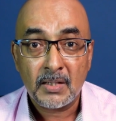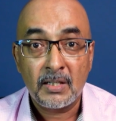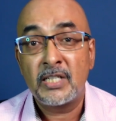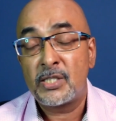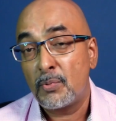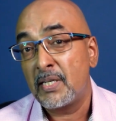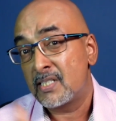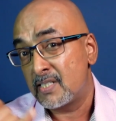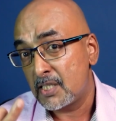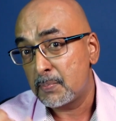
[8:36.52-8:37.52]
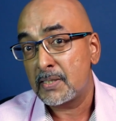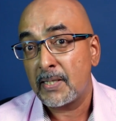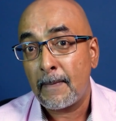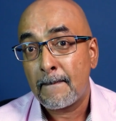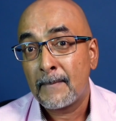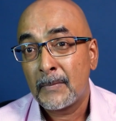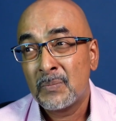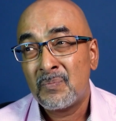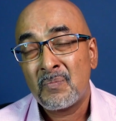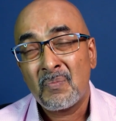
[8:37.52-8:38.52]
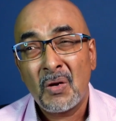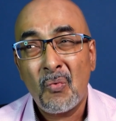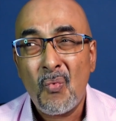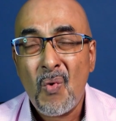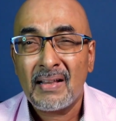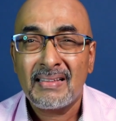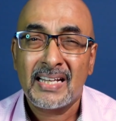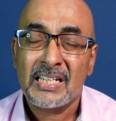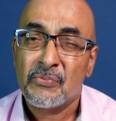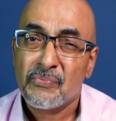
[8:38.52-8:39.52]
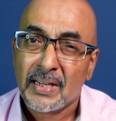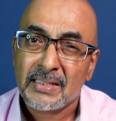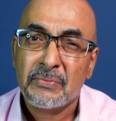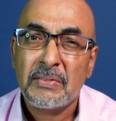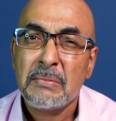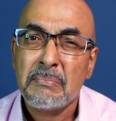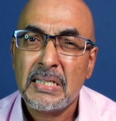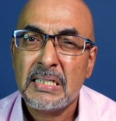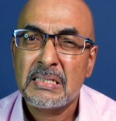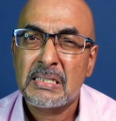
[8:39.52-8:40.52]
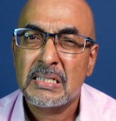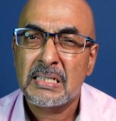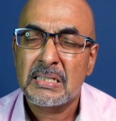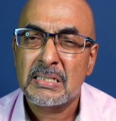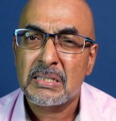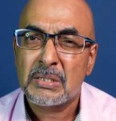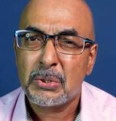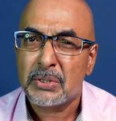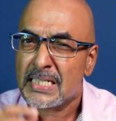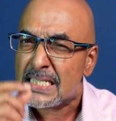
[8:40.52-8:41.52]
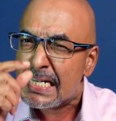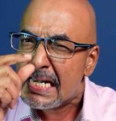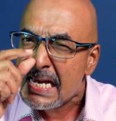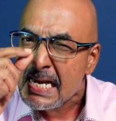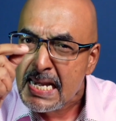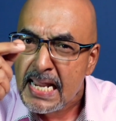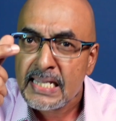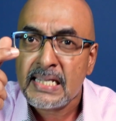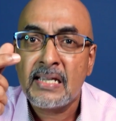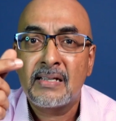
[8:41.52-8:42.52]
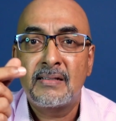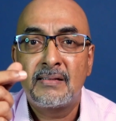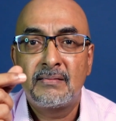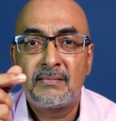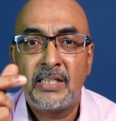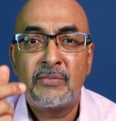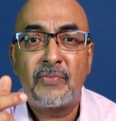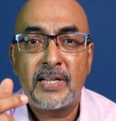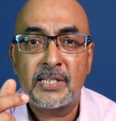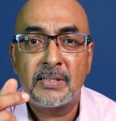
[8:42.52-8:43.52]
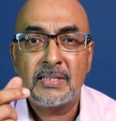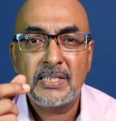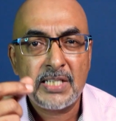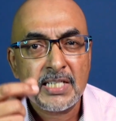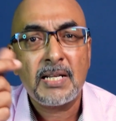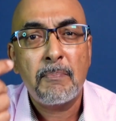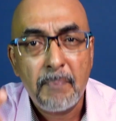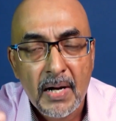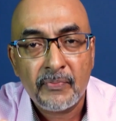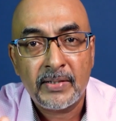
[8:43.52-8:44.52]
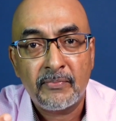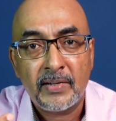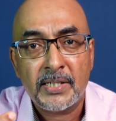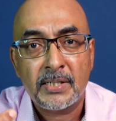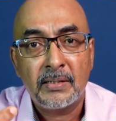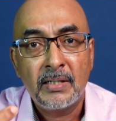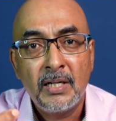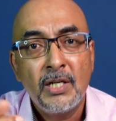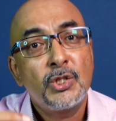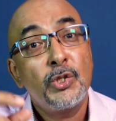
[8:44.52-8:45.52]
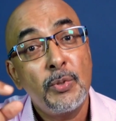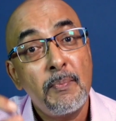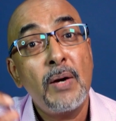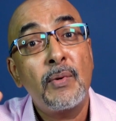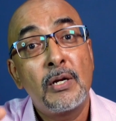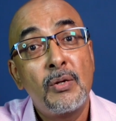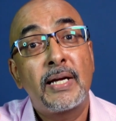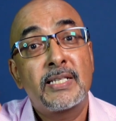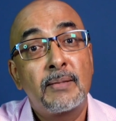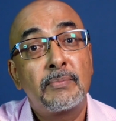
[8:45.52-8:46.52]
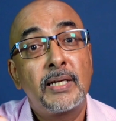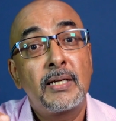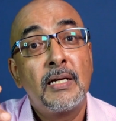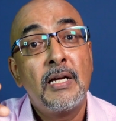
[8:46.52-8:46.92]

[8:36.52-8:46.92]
assuming it's 6%, what that effectively means is you're just nicking inflation, just above inflation. So you may want to look at something